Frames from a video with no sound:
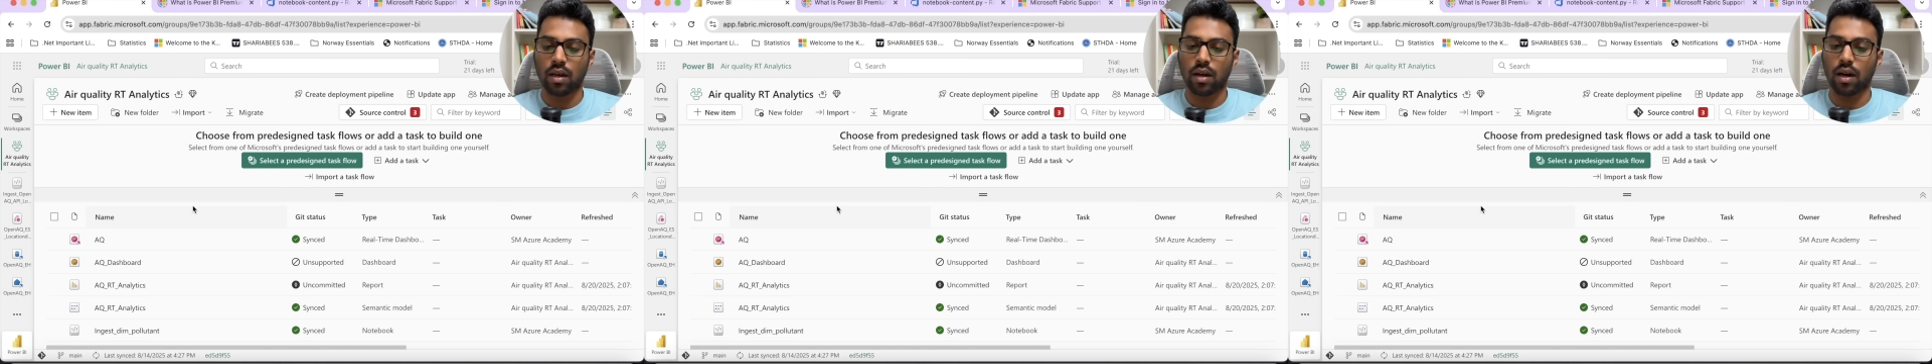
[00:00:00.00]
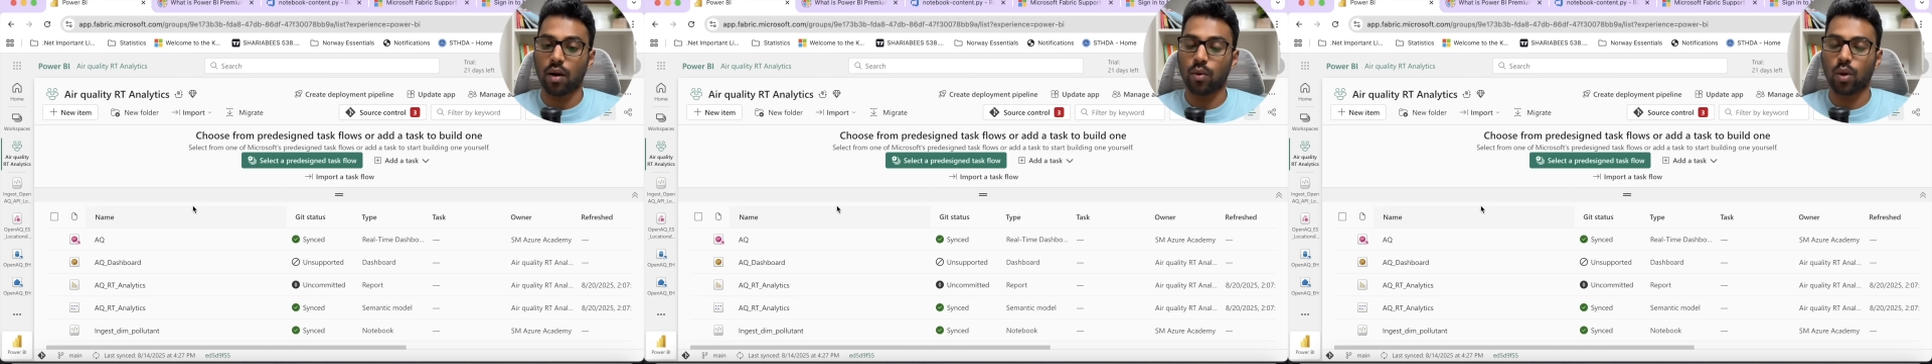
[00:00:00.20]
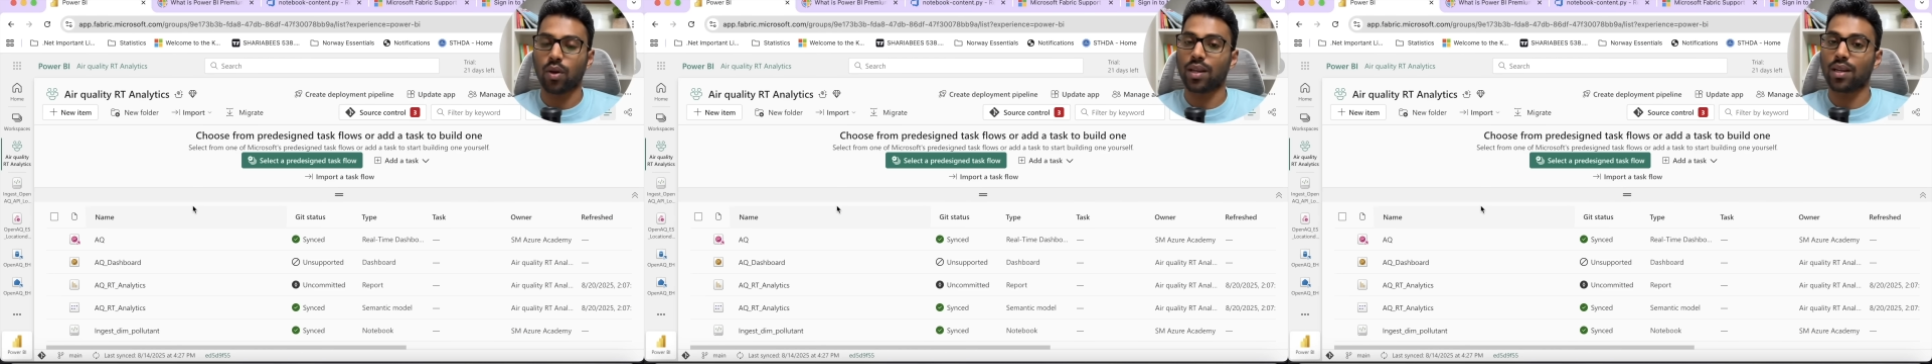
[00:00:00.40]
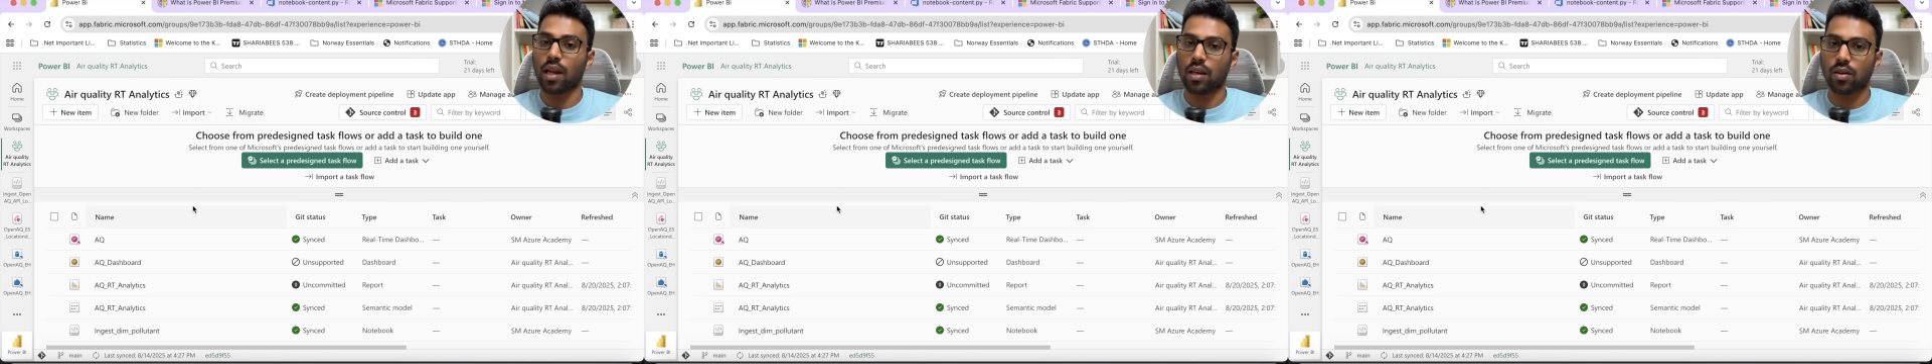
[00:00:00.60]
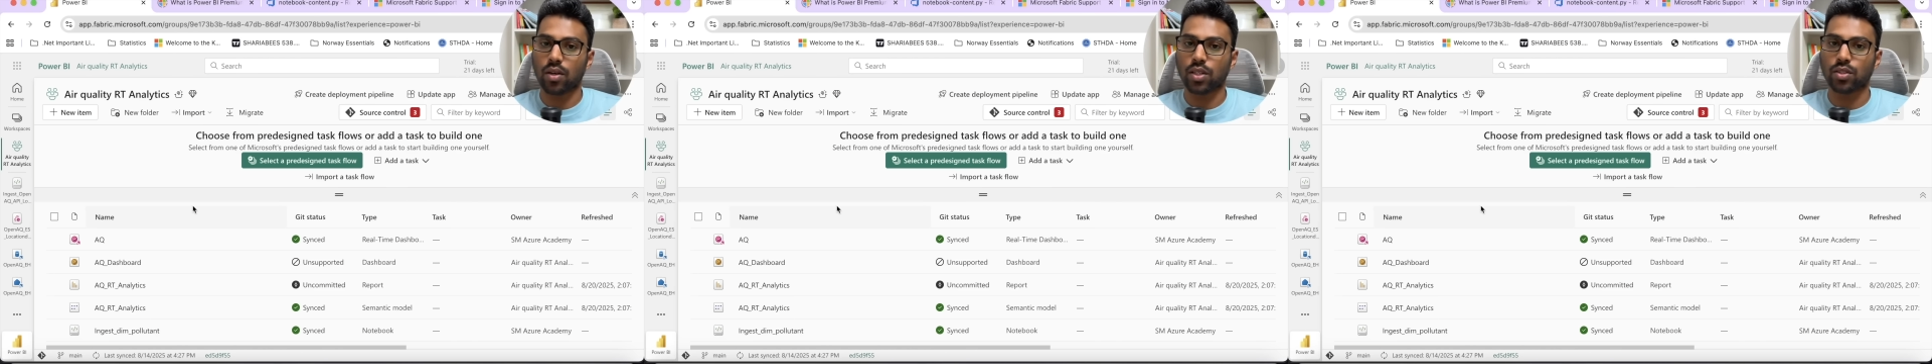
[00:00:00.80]
how you can
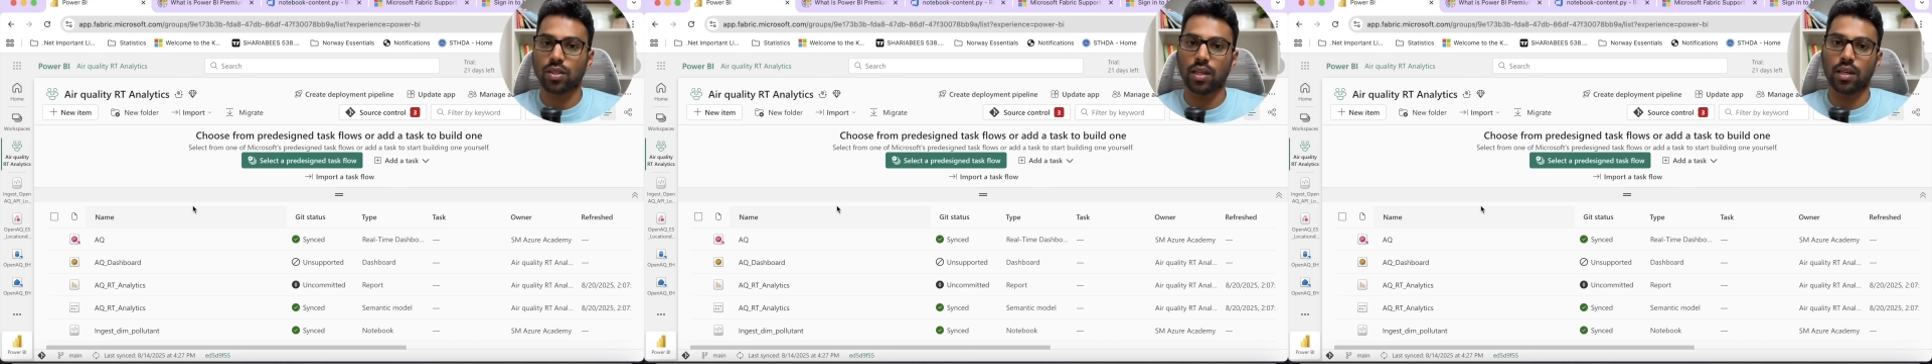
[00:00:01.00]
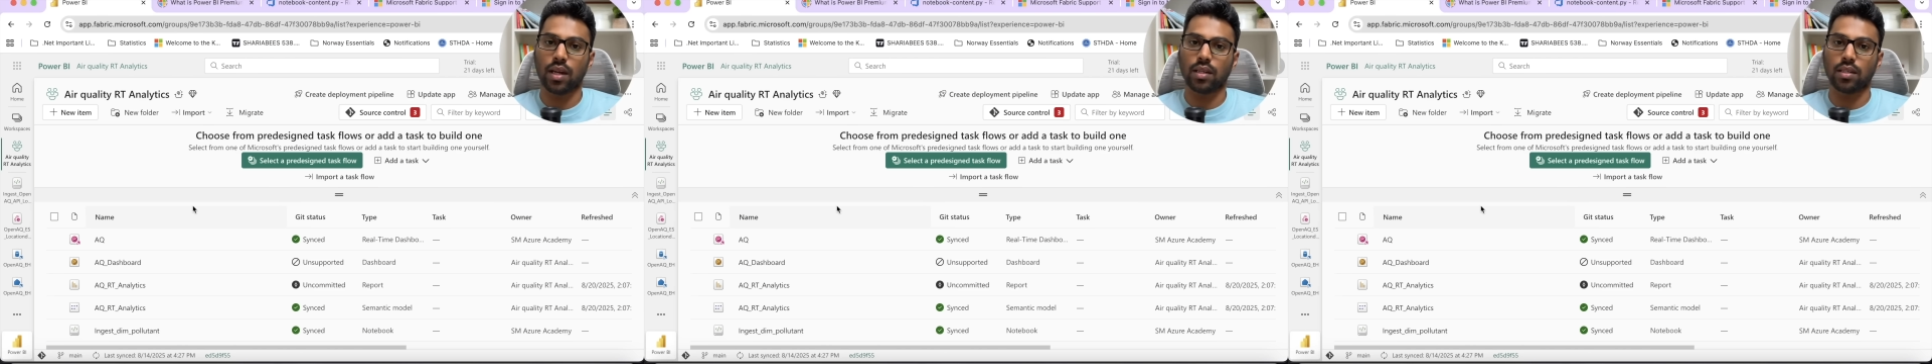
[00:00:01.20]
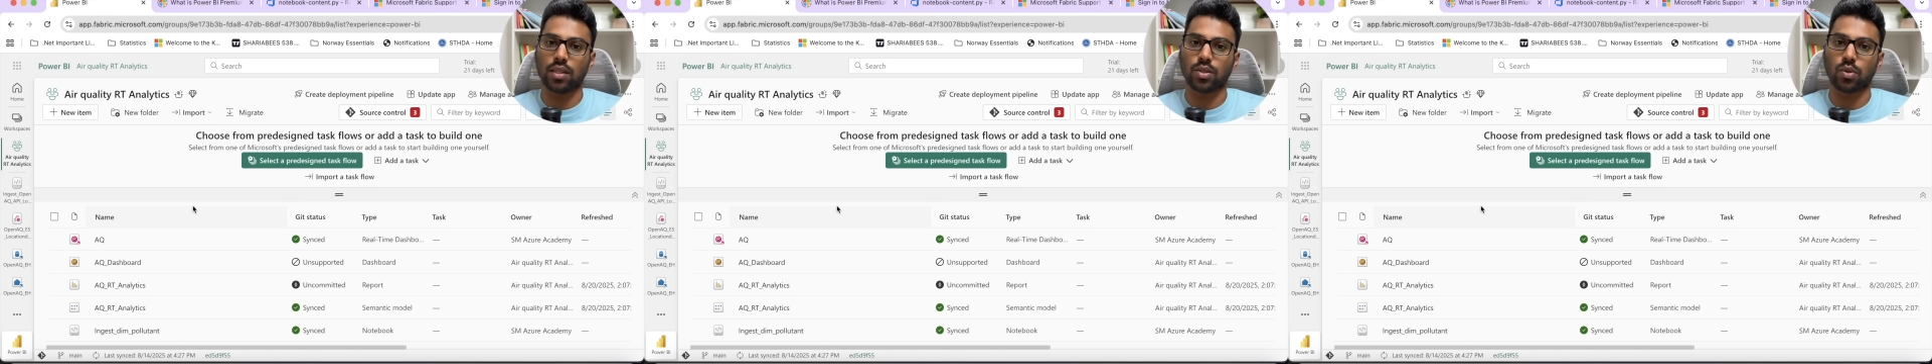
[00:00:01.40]
enrich the data.